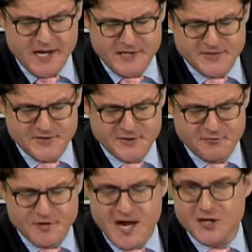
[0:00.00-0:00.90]

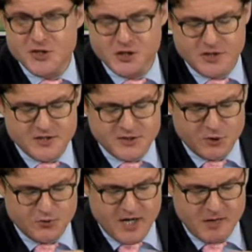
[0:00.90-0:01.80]
instant reaction
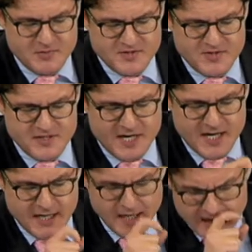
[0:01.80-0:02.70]
to the numbers
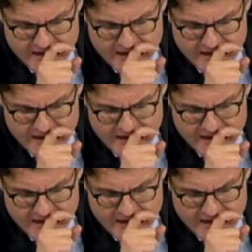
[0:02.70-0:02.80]
today.